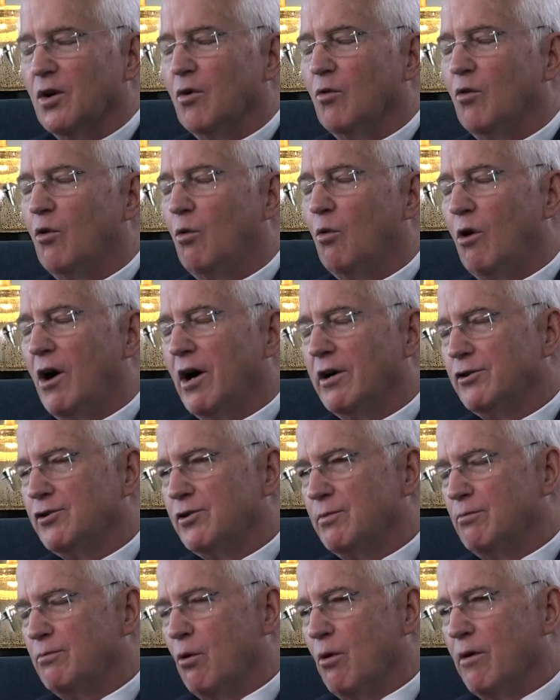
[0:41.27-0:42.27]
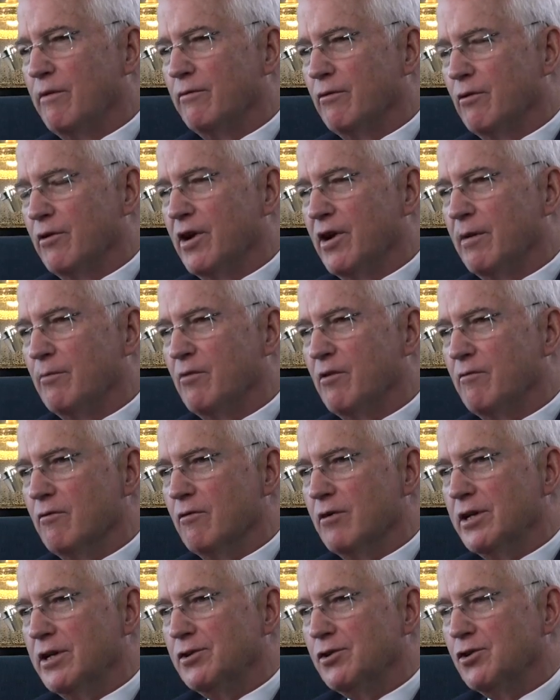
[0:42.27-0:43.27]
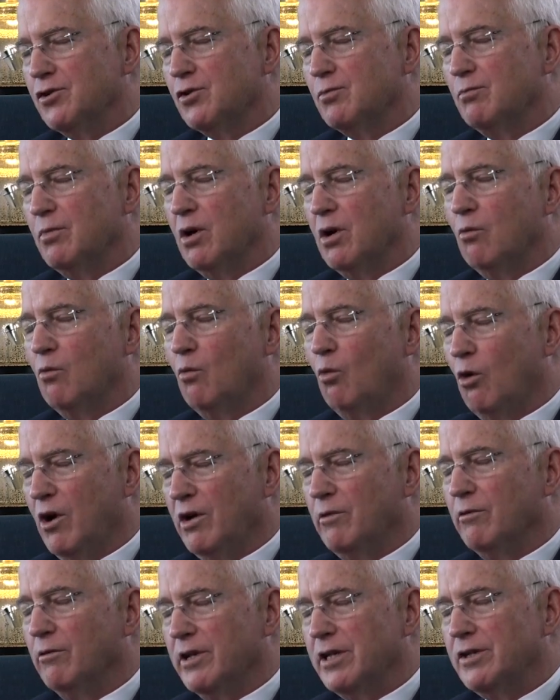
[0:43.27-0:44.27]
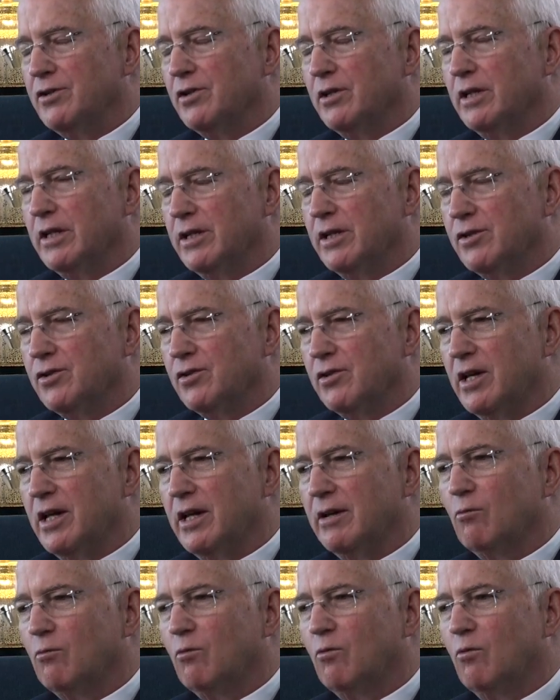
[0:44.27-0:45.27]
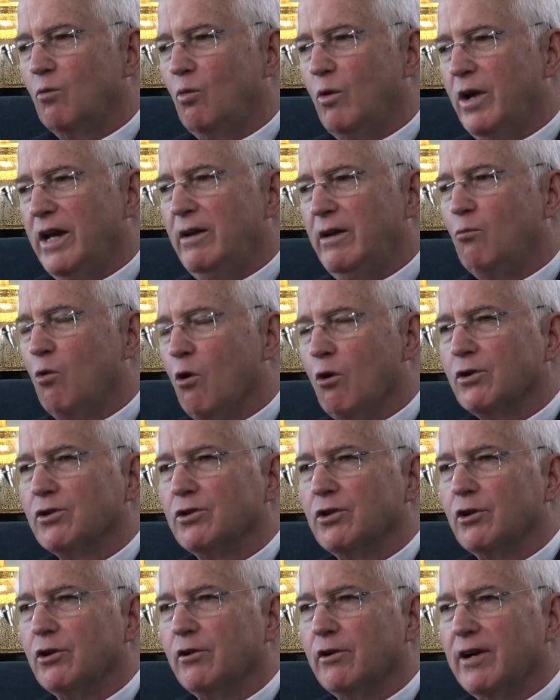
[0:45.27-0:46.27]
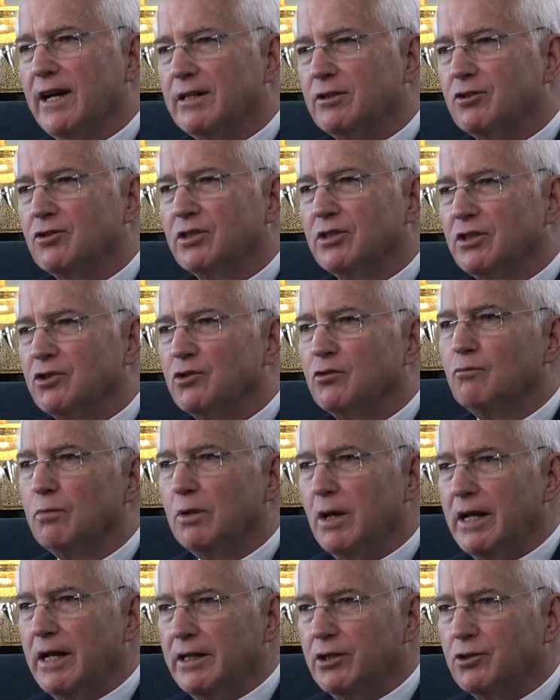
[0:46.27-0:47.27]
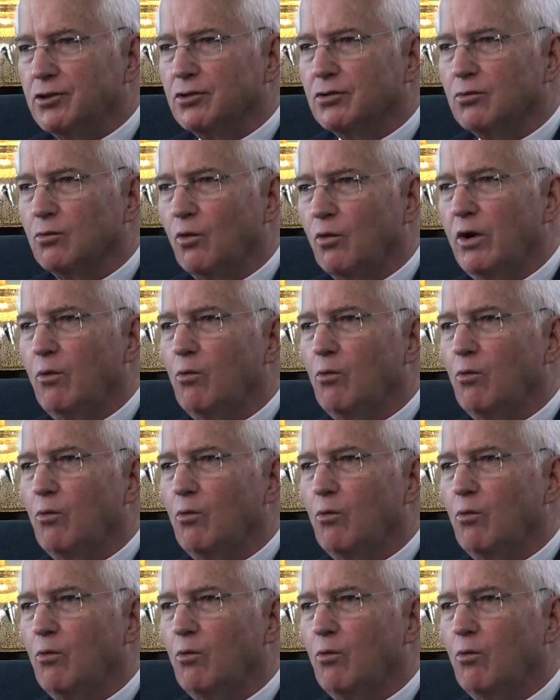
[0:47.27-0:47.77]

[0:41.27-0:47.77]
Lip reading: Well, water is important for a number of reasons, but one reason is that we work to create a sense of place. We